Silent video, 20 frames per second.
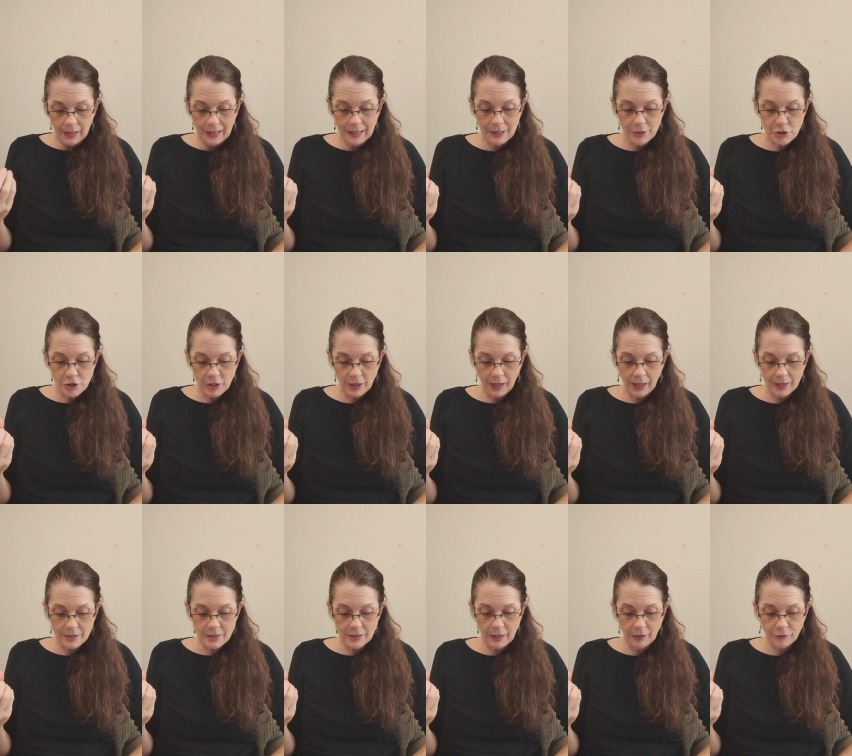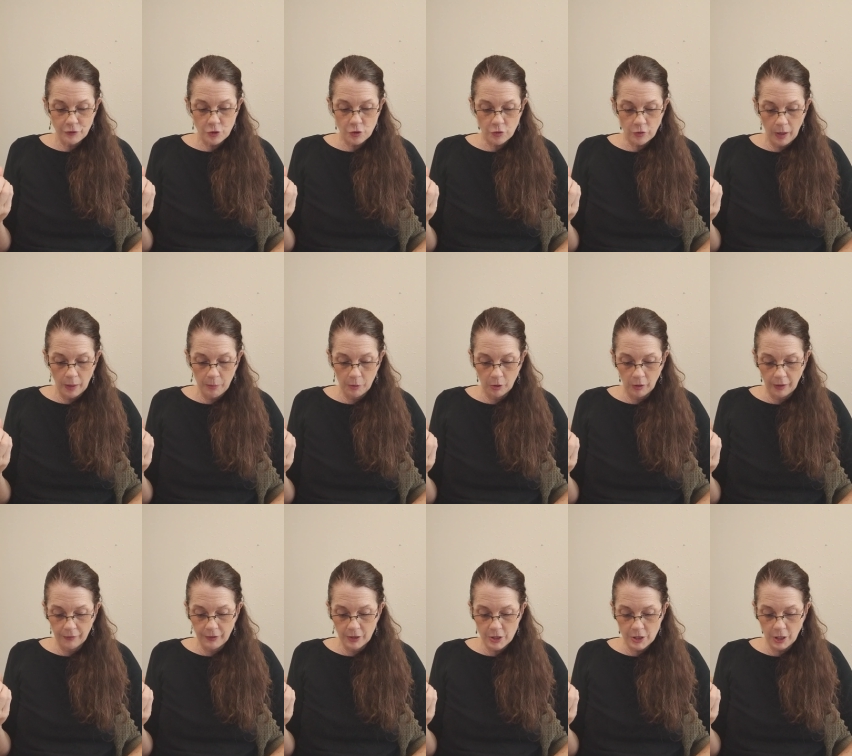Each day has enough trouble
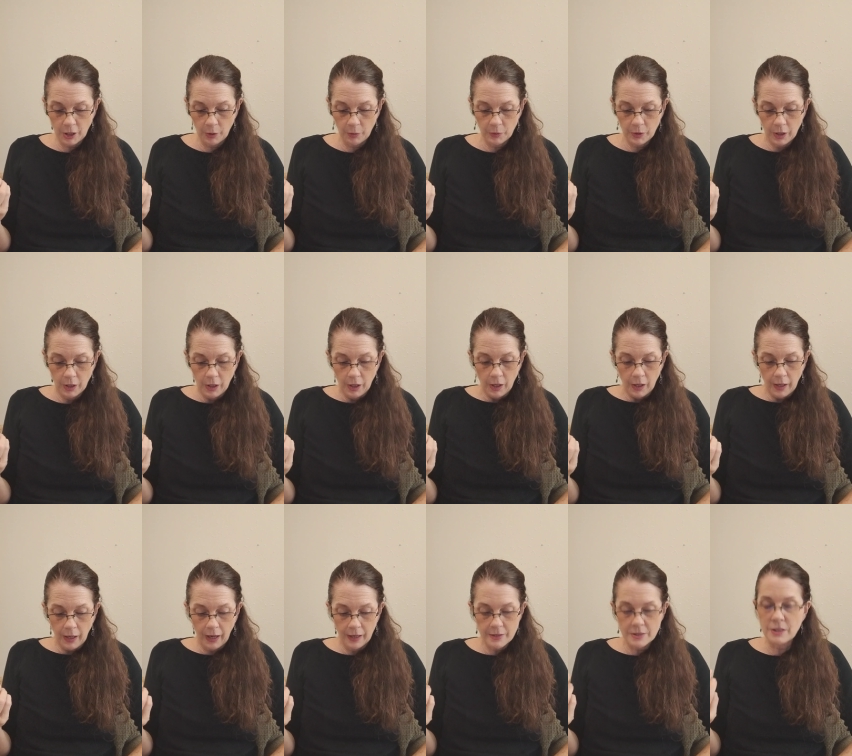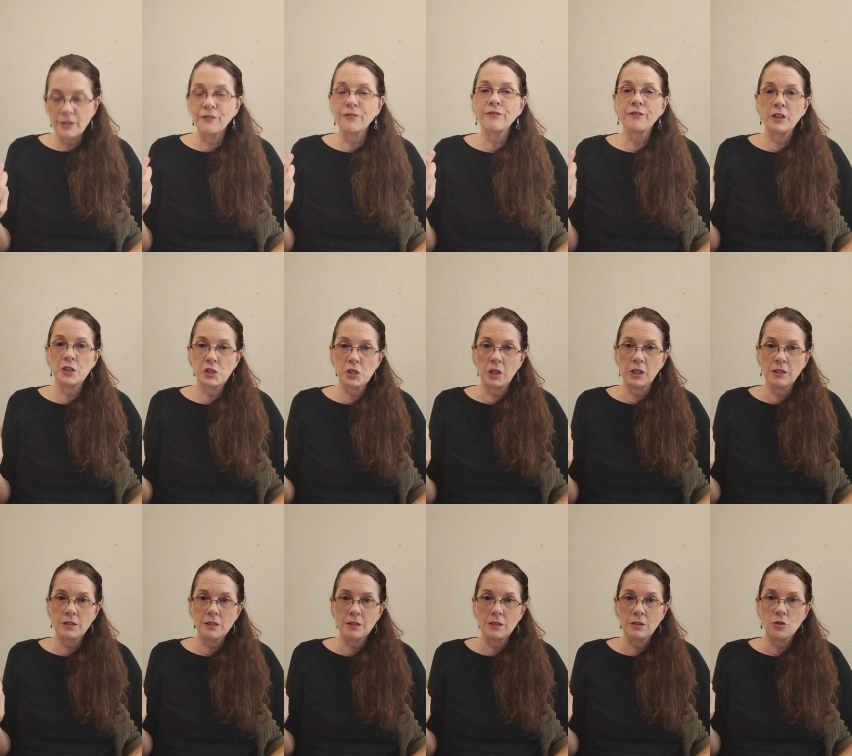of its own, has
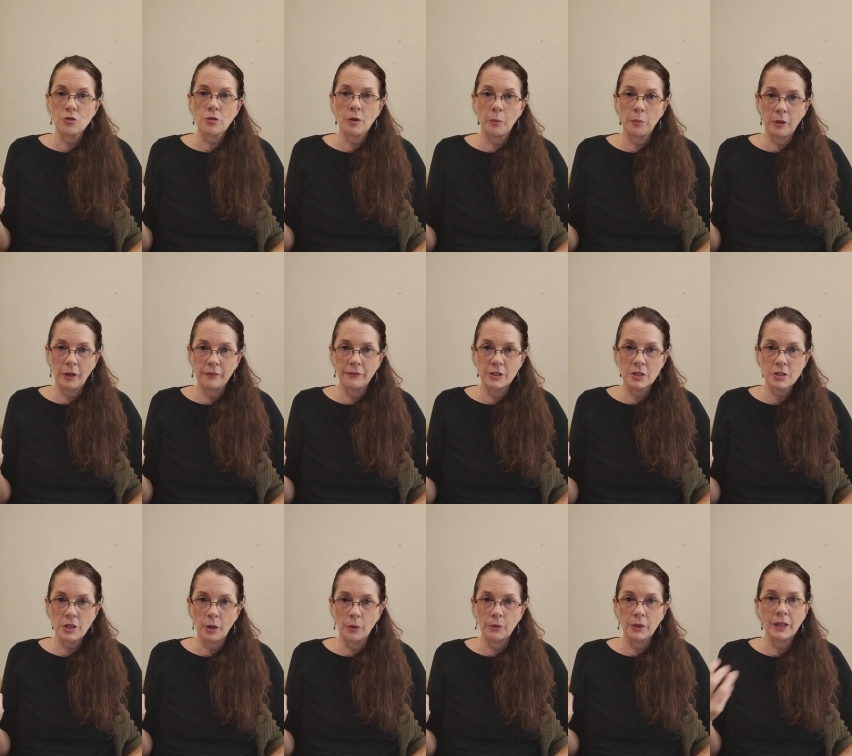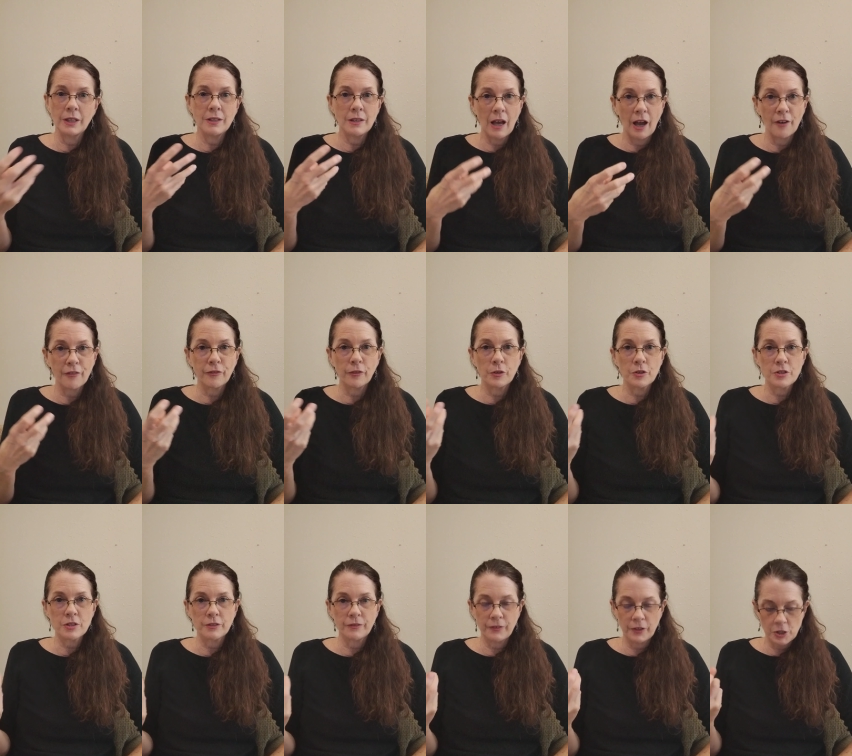sufficient trouble of its own. Enough or
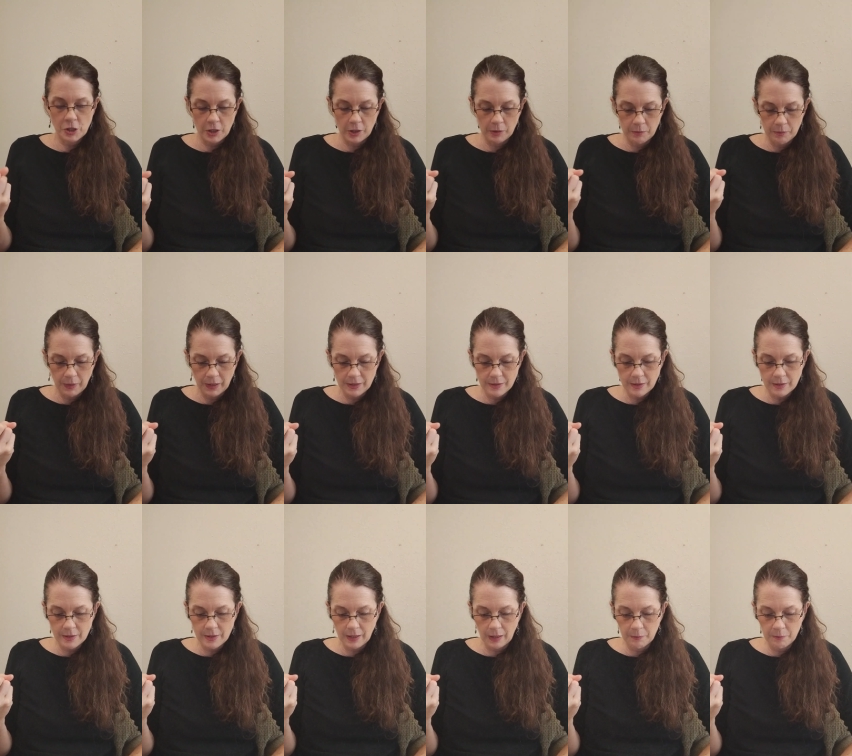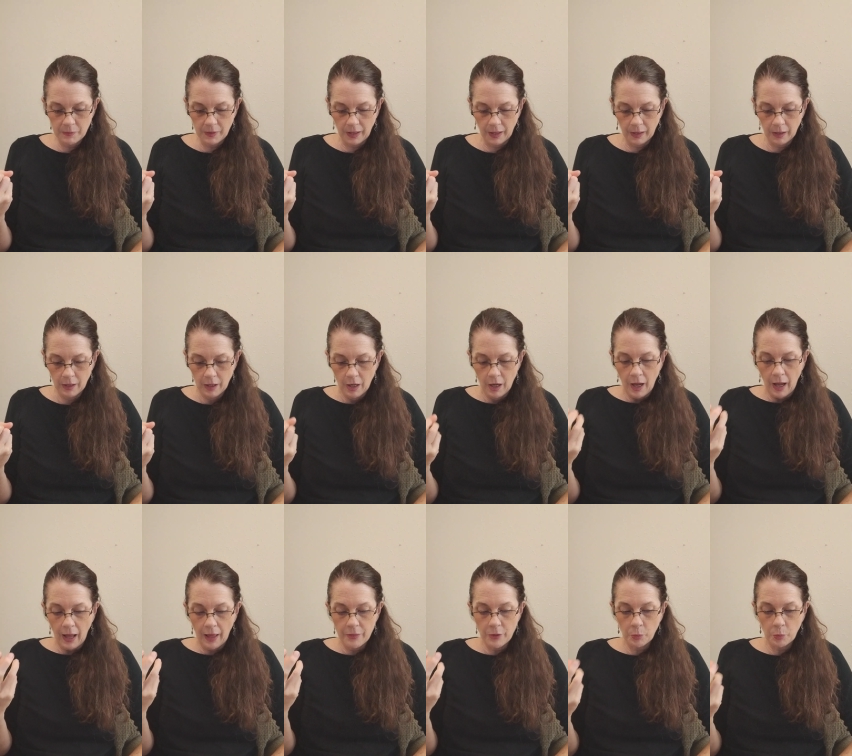sufficient means the same thing.
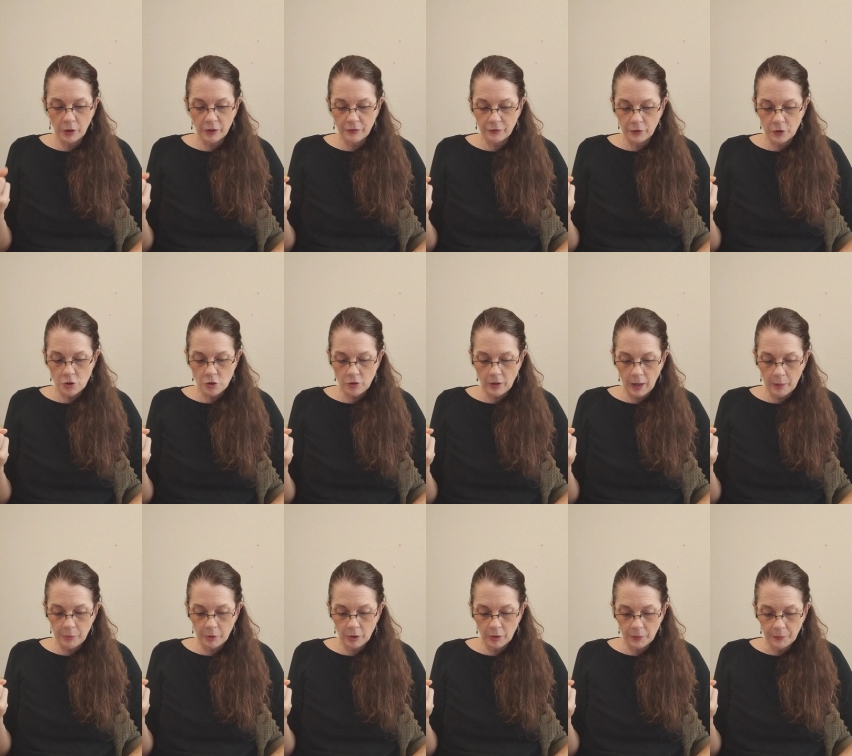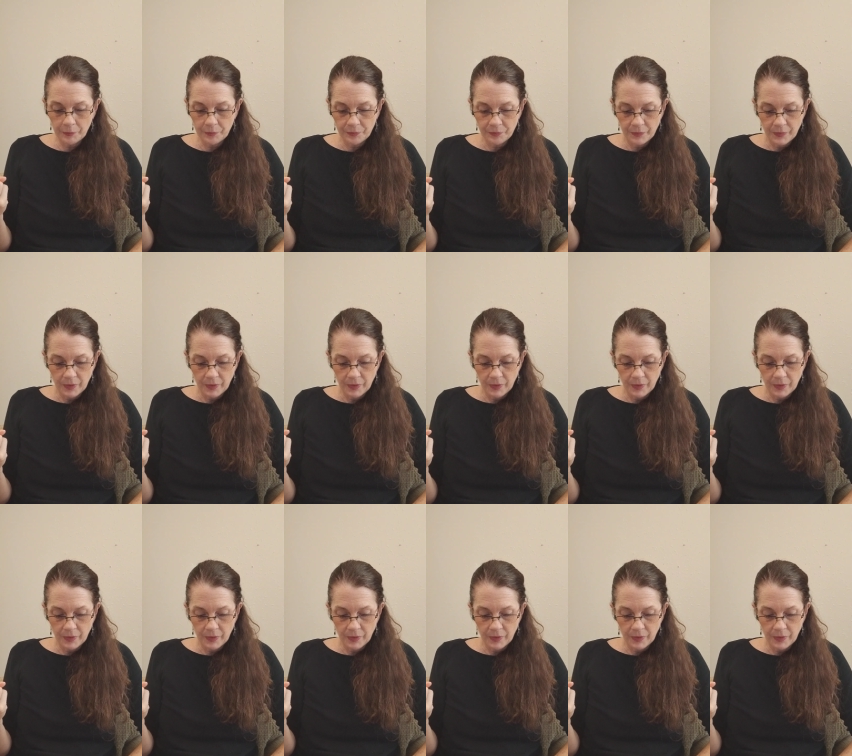And the word for trouble,